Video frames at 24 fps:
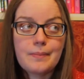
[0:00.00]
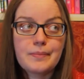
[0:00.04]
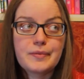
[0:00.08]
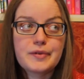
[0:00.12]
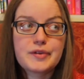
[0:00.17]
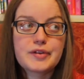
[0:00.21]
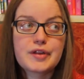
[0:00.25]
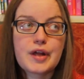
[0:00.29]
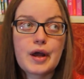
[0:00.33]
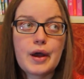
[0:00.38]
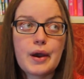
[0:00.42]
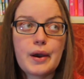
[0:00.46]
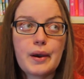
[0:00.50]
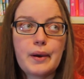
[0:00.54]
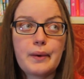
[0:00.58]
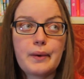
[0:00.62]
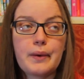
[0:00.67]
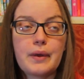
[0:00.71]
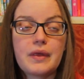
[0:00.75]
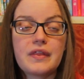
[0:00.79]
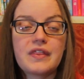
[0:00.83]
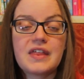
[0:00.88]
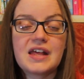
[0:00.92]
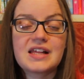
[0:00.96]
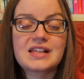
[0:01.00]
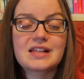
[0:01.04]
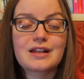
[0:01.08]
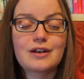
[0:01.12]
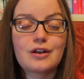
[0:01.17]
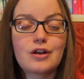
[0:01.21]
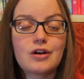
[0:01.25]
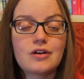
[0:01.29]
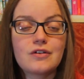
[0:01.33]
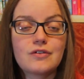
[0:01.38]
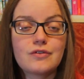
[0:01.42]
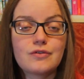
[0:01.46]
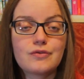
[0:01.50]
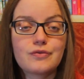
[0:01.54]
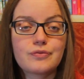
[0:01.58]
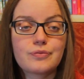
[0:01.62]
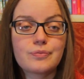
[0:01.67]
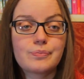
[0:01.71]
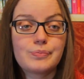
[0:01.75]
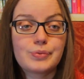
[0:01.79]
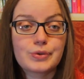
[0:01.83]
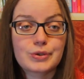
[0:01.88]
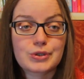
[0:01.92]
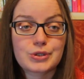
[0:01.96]
So there's a lot of
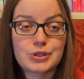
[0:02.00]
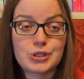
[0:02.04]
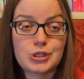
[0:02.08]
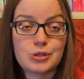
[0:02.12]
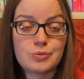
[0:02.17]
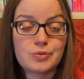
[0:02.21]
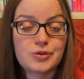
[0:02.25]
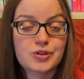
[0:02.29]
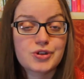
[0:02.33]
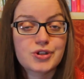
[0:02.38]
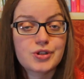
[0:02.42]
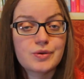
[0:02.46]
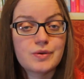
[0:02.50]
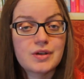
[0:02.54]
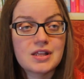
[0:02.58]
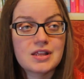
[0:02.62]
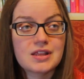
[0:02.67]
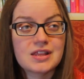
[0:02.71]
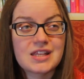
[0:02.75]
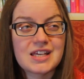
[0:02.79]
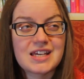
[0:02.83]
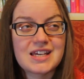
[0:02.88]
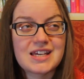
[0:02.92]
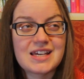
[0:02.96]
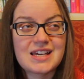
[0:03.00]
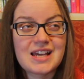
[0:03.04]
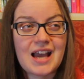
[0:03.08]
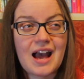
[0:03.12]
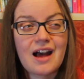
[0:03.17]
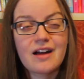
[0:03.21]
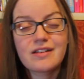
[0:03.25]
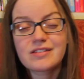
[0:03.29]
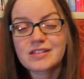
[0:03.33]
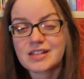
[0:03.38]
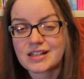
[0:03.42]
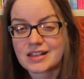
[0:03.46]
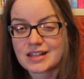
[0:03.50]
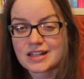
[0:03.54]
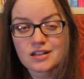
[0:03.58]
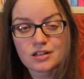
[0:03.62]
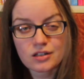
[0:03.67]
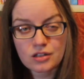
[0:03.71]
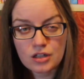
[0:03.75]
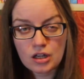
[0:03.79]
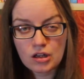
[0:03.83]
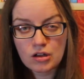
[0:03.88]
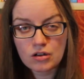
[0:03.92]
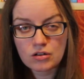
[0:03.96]
booktubers doing the Elderling
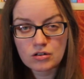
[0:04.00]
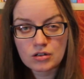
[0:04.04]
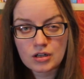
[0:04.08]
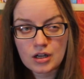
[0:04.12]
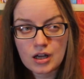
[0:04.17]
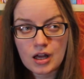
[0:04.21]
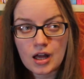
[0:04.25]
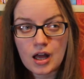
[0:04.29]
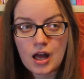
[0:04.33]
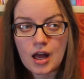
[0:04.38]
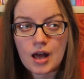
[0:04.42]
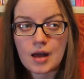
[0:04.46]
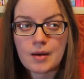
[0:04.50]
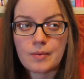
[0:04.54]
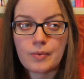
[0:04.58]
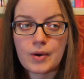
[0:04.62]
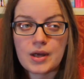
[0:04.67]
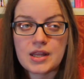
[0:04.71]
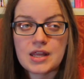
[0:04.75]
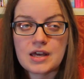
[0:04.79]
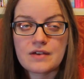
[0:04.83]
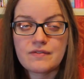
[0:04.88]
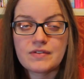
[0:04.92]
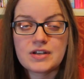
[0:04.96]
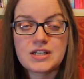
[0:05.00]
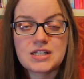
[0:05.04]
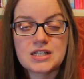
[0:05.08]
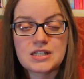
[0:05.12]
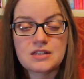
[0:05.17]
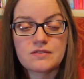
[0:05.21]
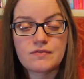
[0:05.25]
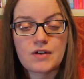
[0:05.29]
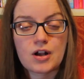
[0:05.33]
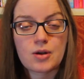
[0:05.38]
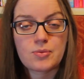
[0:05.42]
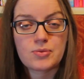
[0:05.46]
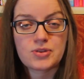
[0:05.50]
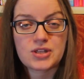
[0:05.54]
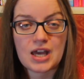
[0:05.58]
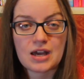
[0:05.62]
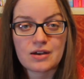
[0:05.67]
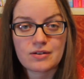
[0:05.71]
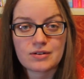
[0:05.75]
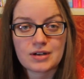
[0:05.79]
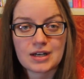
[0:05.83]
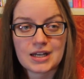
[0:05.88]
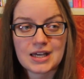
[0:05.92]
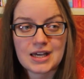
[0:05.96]
Along, where they're reading The Realm of the
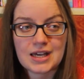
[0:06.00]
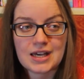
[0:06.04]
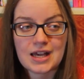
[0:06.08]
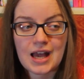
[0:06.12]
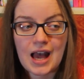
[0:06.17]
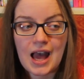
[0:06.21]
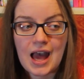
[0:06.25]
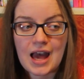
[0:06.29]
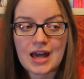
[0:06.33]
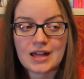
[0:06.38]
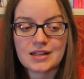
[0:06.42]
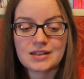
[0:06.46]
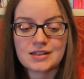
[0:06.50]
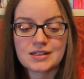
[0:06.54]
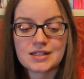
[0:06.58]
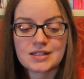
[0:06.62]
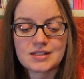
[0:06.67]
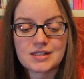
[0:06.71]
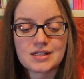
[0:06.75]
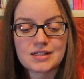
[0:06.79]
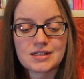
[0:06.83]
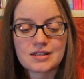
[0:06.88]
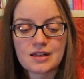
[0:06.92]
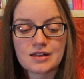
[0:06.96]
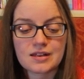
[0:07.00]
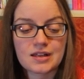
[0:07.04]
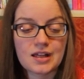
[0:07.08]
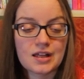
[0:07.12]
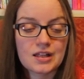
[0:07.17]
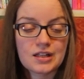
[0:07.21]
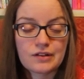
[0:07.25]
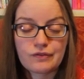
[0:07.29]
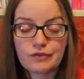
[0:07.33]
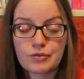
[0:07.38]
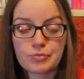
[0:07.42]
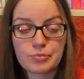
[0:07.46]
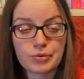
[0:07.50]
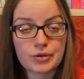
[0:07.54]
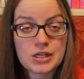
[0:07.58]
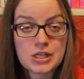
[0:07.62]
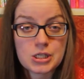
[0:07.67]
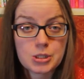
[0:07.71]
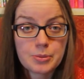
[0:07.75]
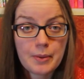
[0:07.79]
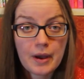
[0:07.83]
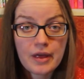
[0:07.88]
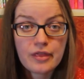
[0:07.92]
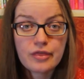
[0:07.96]
Elderling and discussing a different book
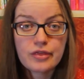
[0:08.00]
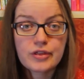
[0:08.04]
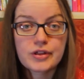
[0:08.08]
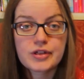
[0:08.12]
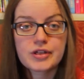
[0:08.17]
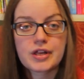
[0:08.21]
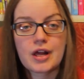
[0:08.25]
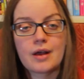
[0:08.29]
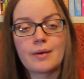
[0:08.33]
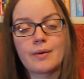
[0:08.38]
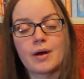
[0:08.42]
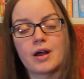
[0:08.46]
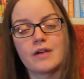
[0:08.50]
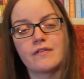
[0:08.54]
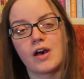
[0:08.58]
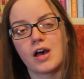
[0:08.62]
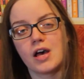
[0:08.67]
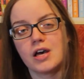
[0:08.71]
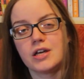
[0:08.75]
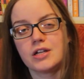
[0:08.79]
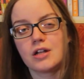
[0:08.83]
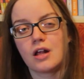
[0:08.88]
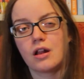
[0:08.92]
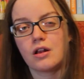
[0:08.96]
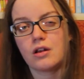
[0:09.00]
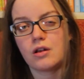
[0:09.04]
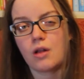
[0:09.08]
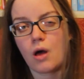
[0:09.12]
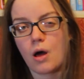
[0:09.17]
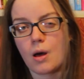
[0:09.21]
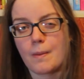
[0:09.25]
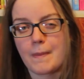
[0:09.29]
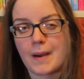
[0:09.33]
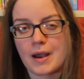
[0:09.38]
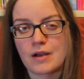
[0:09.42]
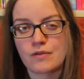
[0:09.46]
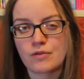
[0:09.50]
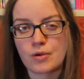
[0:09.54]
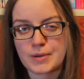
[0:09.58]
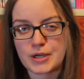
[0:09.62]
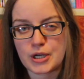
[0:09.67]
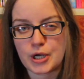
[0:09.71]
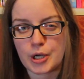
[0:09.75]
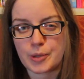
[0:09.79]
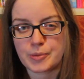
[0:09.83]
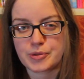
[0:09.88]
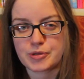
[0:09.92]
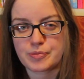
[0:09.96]
each month. So I've heard a lot about Robin
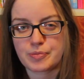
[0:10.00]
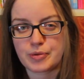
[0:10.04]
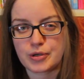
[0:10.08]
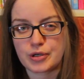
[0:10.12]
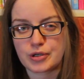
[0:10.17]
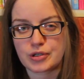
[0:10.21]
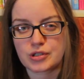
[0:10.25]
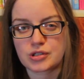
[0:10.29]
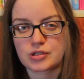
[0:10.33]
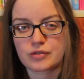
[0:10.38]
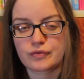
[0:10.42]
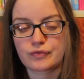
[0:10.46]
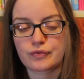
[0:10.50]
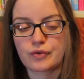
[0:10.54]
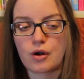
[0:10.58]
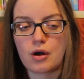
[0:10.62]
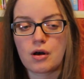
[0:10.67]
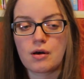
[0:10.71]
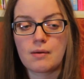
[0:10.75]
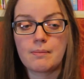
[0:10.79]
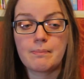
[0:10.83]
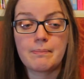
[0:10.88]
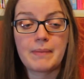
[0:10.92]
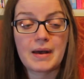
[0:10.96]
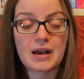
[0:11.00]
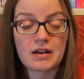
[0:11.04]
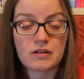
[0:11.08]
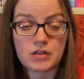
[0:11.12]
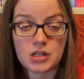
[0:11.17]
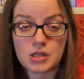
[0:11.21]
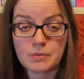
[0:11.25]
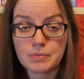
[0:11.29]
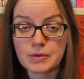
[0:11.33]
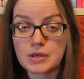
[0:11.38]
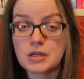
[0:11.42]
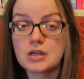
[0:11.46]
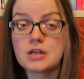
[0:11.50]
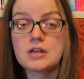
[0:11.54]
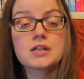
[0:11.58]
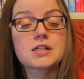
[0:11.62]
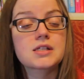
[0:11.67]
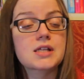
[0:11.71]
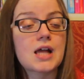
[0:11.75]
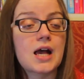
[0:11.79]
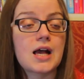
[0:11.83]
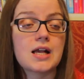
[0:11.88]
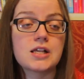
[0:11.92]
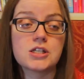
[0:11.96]
Hobb's books from Becca and the
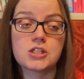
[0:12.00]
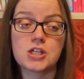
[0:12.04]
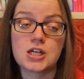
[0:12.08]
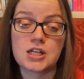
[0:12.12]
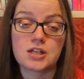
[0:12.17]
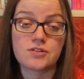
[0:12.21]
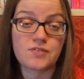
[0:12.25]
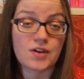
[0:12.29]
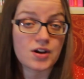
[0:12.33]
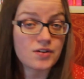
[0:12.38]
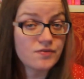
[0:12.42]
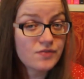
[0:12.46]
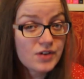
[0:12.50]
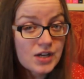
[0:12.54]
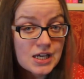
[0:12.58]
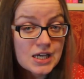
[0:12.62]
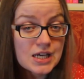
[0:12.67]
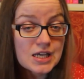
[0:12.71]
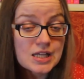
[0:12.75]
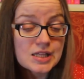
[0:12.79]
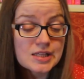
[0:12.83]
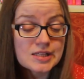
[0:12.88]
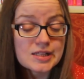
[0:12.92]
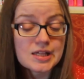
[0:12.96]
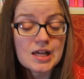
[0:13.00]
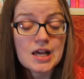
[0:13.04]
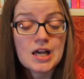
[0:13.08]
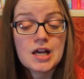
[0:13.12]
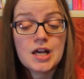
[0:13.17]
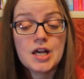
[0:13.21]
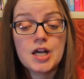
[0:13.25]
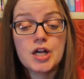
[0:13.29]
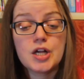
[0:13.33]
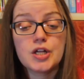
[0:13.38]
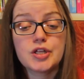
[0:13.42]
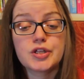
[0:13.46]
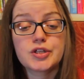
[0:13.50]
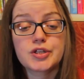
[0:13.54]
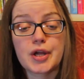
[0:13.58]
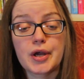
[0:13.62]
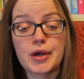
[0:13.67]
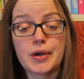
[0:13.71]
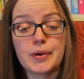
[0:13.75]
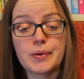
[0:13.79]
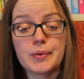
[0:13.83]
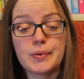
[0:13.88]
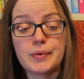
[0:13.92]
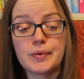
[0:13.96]
Books and JD Ray Reads.
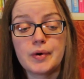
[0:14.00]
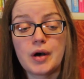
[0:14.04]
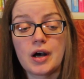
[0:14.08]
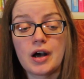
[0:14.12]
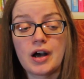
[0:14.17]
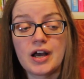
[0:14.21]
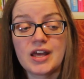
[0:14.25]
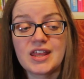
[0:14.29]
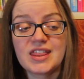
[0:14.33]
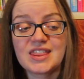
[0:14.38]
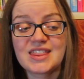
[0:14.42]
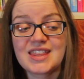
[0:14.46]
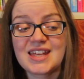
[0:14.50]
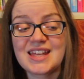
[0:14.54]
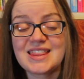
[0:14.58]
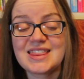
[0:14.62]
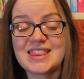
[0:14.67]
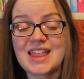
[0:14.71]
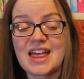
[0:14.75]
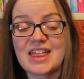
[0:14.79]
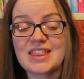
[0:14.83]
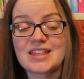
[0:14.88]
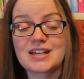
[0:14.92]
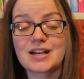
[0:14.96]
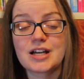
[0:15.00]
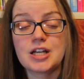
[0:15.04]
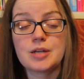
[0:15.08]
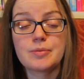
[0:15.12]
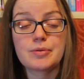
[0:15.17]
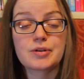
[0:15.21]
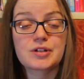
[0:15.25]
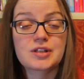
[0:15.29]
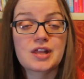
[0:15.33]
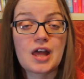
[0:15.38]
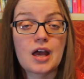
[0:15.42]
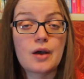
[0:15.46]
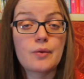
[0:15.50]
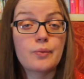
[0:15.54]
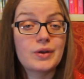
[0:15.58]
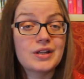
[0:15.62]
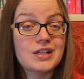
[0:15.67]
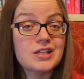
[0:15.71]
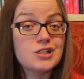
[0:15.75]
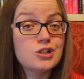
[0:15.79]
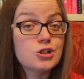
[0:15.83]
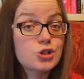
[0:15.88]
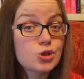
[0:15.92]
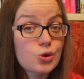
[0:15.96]
So I think they're the kind of books that I will
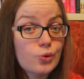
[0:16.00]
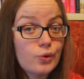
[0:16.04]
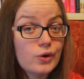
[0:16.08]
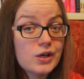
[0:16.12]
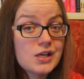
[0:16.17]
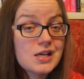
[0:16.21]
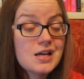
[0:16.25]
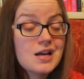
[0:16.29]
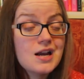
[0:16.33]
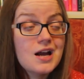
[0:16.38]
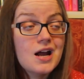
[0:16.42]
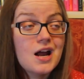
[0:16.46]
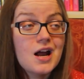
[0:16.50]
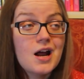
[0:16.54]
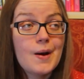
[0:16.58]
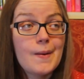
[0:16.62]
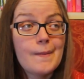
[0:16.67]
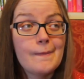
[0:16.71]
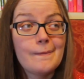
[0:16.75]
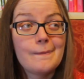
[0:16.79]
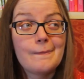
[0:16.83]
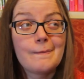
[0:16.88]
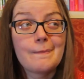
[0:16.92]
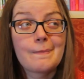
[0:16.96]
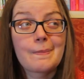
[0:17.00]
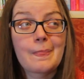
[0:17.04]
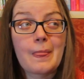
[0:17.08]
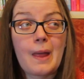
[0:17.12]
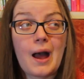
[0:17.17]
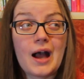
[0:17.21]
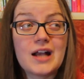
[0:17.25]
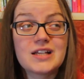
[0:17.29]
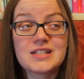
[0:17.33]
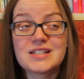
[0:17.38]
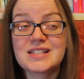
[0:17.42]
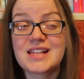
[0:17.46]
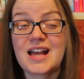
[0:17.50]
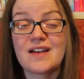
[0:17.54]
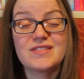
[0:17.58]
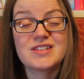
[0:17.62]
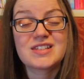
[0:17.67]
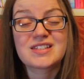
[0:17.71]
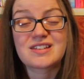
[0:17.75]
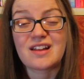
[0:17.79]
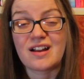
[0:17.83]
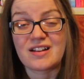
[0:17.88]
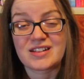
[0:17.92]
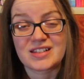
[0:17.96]
enjoy. I just haven't
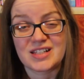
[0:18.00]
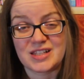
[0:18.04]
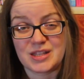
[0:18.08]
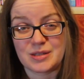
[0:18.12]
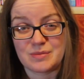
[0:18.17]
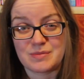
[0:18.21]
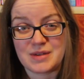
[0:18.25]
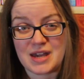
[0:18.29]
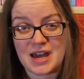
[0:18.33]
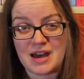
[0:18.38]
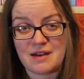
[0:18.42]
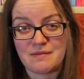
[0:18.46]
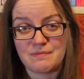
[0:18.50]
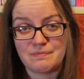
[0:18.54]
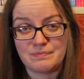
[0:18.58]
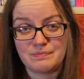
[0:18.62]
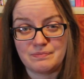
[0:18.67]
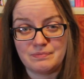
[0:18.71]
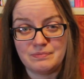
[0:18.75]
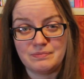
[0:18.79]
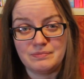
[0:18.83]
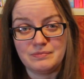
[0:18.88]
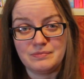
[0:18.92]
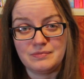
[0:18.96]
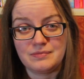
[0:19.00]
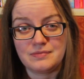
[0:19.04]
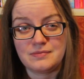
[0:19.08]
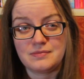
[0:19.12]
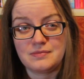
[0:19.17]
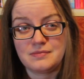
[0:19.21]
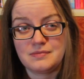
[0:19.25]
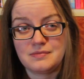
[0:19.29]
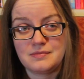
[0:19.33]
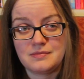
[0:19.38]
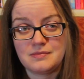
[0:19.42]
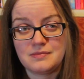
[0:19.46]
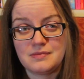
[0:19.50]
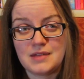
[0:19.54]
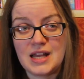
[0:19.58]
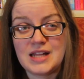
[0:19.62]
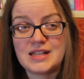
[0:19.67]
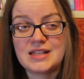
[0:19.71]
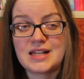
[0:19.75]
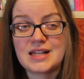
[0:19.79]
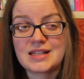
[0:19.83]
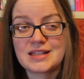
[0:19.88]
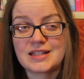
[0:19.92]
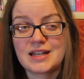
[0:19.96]
started them yet.
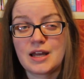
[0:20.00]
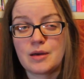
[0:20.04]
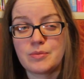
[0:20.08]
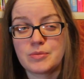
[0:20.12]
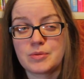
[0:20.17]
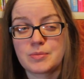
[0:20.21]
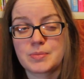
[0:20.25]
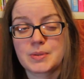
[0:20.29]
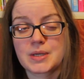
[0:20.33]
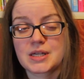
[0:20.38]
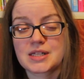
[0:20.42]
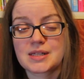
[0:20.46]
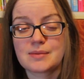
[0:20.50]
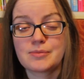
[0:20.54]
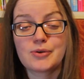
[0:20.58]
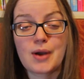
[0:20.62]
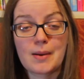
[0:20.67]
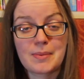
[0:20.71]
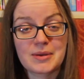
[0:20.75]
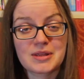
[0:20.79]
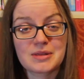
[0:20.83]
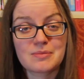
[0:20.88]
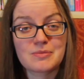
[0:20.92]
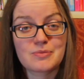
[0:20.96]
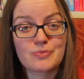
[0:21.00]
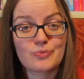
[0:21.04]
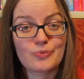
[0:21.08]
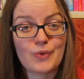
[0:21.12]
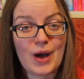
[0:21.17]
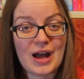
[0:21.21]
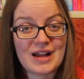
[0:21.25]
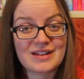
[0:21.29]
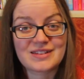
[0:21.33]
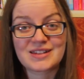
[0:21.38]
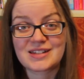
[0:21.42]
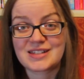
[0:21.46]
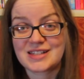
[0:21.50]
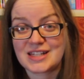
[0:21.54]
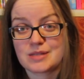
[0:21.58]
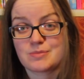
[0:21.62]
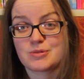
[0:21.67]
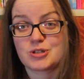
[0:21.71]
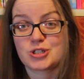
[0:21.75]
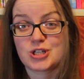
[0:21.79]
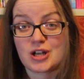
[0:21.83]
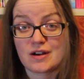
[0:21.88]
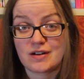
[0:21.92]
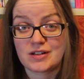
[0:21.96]
it doesn't help that because I'm grabbing them as I see them
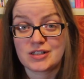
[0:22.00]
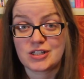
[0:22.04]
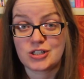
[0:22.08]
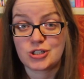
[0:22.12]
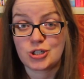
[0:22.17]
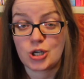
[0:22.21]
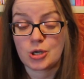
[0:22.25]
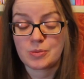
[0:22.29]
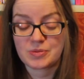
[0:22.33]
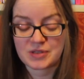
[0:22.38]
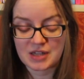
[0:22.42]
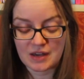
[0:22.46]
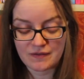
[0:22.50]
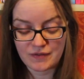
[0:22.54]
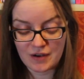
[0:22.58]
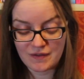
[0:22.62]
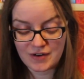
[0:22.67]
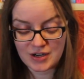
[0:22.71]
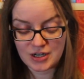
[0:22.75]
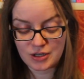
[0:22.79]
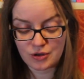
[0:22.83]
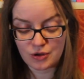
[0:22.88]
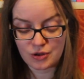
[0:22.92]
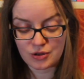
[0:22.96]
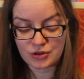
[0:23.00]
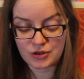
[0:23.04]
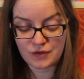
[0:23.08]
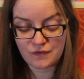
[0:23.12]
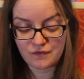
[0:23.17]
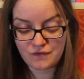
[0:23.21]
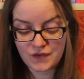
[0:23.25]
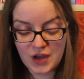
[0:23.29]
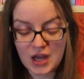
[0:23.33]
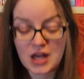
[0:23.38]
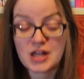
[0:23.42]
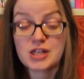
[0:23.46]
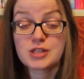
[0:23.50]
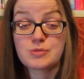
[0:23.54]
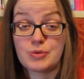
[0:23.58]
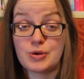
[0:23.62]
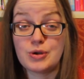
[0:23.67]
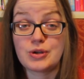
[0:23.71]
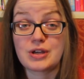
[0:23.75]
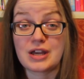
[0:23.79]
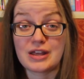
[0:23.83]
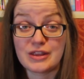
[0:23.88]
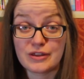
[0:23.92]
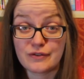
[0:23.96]
in charity shops, I've currently got the first
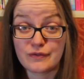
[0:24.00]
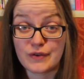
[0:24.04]
book in the